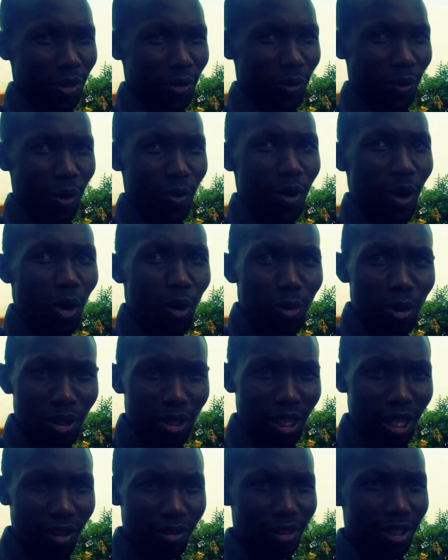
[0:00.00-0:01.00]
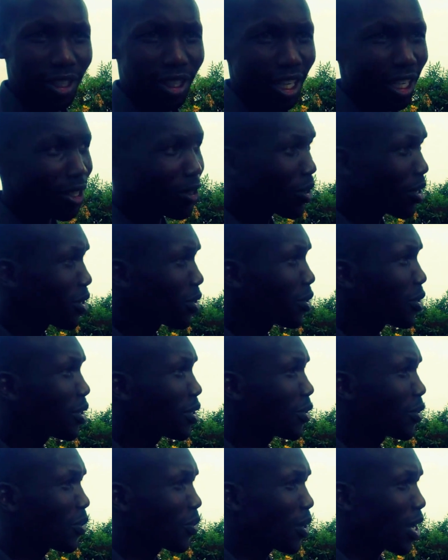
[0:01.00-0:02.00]
when you're almost left, then you,
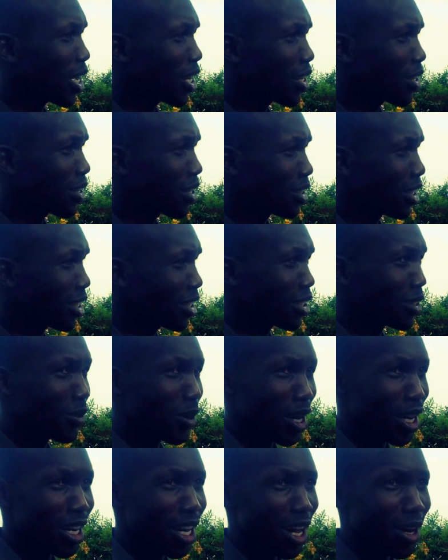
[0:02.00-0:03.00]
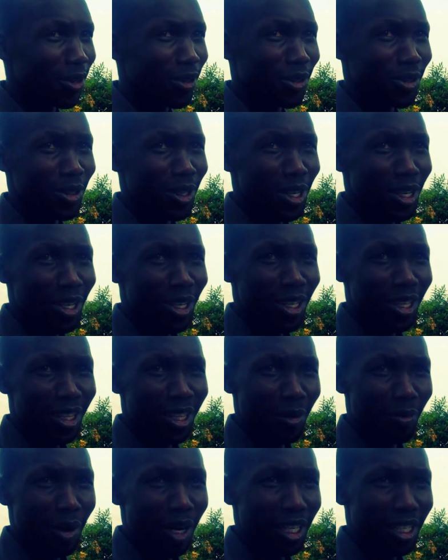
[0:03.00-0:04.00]
where that is where now
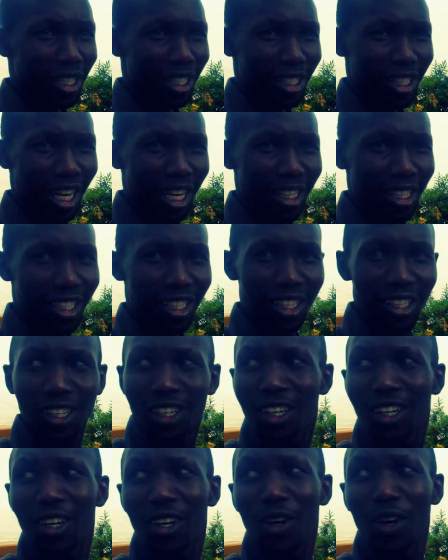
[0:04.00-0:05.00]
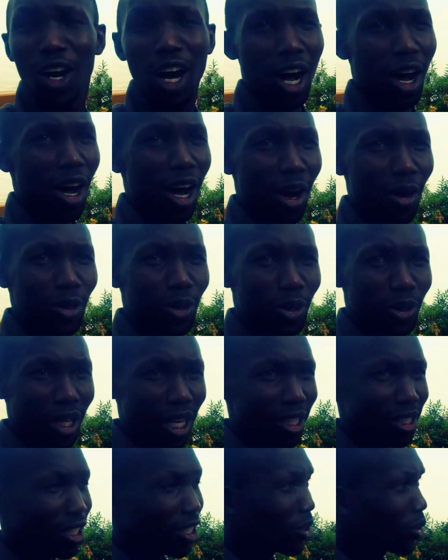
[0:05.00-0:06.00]
the mind decides eh? how should
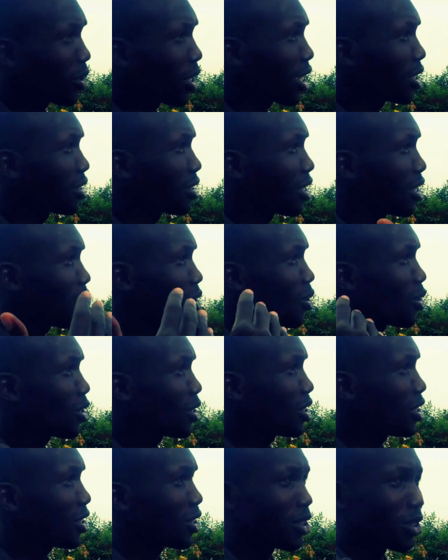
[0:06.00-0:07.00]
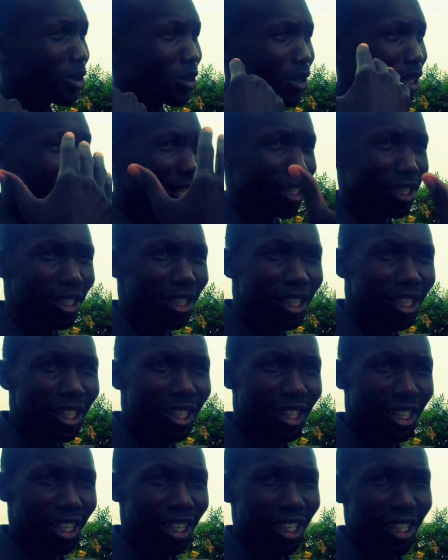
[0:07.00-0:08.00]
I stay? Should I still old or should I
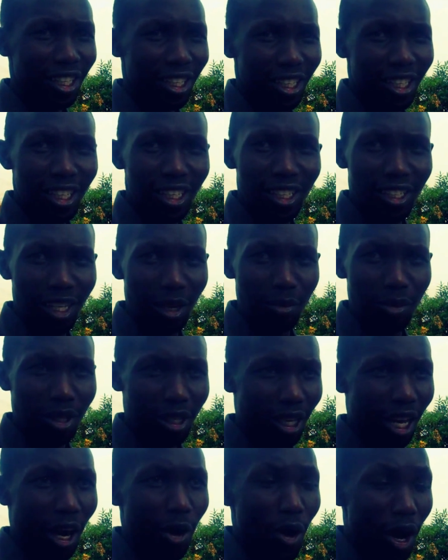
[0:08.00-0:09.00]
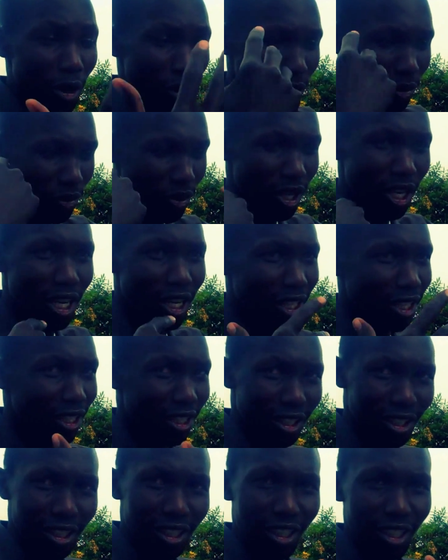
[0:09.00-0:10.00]
eh? something? How are you feeling?
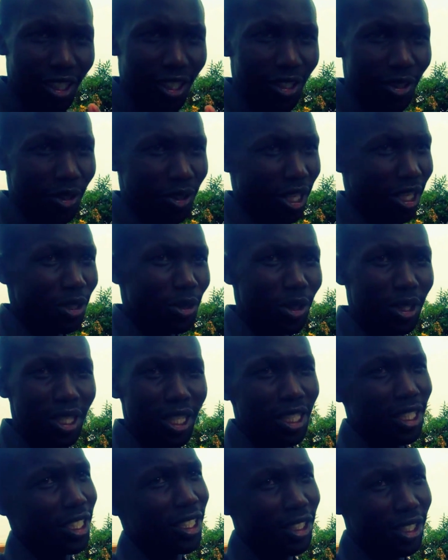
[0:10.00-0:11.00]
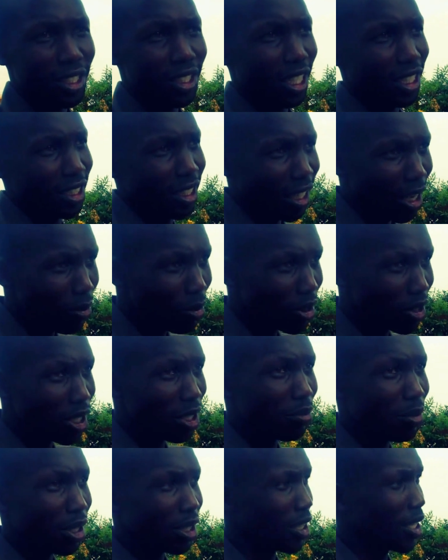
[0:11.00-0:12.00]
So such coordinations just come
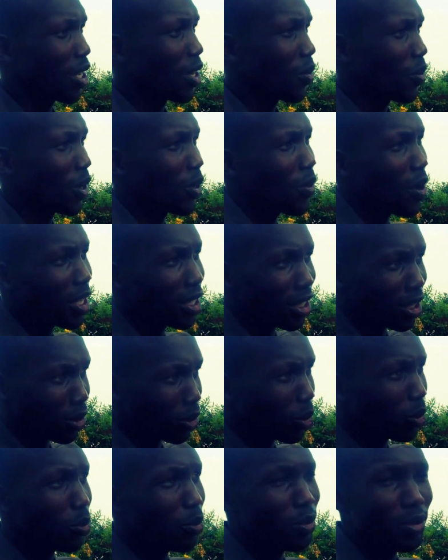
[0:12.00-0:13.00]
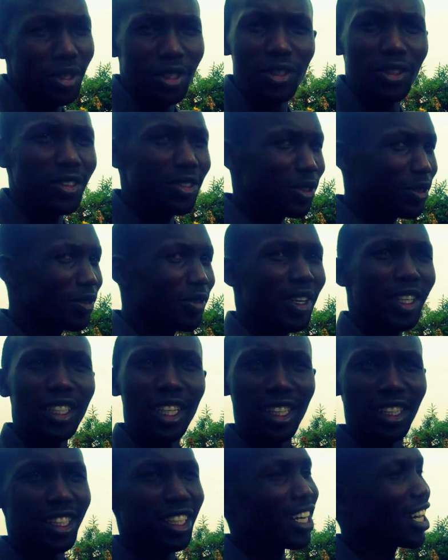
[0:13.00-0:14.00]
in. But when you're in the group, you, find
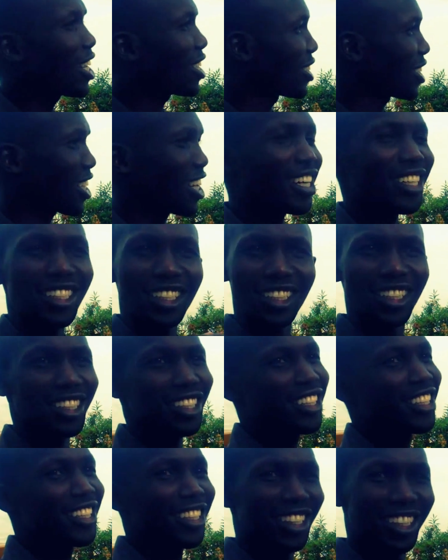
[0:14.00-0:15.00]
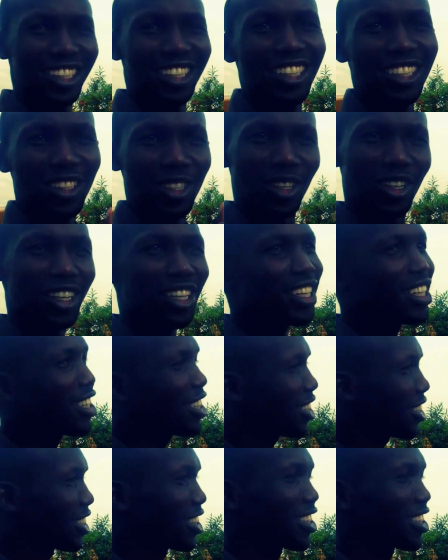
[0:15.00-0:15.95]
just the guys relaxing, talking.